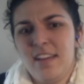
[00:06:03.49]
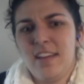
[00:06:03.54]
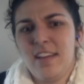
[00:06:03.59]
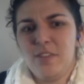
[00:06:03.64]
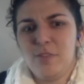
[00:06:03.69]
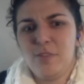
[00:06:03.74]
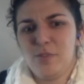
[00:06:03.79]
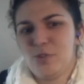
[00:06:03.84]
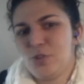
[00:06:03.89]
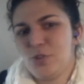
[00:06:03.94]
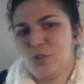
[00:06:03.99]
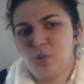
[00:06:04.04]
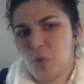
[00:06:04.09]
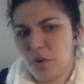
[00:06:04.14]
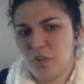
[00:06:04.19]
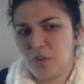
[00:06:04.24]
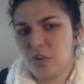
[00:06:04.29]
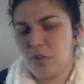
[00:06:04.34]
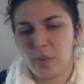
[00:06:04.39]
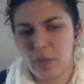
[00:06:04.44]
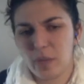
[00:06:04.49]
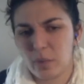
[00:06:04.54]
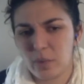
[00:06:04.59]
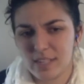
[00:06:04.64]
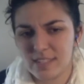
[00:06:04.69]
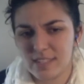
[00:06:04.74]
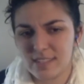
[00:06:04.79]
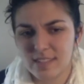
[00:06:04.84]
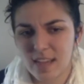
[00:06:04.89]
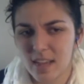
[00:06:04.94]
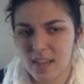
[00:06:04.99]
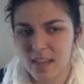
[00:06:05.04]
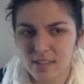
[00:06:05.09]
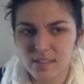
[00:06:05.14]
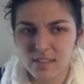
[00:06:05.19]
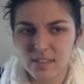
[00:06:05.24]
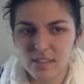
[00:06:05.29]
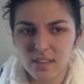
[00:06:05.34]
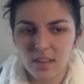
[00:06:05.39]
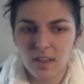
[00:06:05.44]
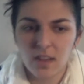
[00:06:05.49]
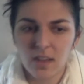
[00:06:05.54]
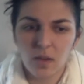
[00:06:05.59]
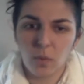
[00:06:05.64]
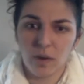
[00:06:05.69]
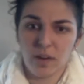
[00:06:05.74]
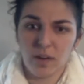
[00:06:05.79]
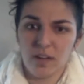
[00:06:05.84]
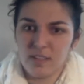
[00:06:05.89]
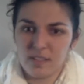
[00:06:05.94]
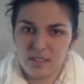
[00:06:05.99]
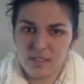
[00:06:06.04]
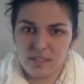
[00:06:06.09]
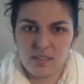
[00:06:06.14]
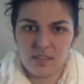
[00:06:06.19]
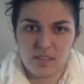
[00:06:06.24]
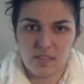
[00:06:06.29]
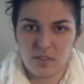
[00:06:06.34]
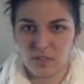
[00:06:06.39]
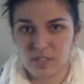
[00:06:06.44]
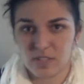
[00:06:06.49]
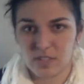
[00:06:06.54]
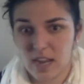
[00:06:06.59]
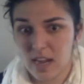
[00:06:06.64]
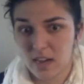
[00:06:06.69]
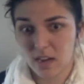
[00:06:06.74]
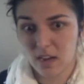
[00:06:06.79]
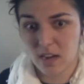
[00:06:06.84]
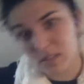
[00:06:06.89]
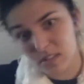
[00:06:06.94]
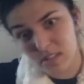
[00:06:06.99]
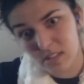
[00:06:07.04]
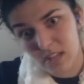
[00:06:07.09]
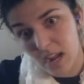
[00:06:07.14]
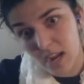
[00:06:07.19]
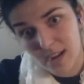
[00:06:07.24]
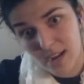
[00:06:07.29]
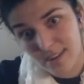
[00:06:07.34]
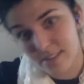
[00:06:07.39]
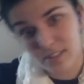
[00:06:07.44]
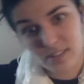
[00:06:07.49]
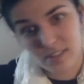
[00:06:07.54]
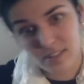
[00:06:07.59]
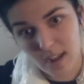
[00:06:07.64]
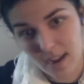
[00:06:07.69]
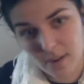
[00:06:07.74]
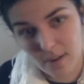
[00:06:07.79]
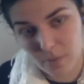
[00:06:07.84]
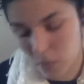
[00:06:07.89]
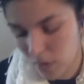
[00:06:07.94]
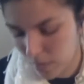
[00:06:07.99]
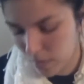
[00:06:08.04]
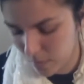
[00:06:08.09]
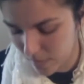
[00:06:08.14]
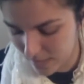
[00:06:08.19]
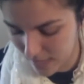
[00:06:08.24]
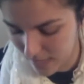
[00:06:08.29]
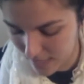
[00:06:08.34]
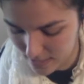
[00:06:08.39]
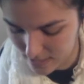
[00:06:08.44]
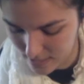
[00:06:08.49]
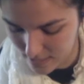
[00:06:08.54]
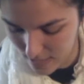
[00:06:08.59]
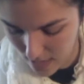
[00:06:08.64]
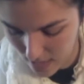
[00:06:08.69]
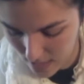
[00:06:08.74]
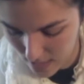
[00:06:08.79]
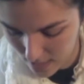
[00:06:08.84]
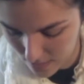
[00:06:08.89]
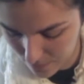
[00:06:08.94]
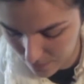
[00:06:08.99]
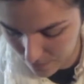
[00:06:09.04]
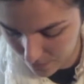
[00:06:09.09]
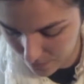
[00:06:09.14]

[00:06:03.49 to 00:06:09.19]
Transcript: They're just sort of doing what he says. Whereas they're saying, oh, Stain, want to be like Stain.